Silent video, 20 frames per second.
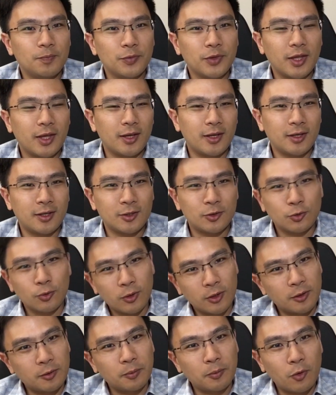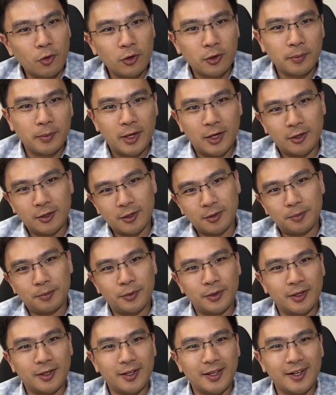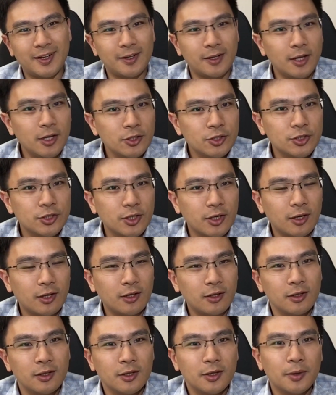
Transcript: to learn more about it. But in a nutshell,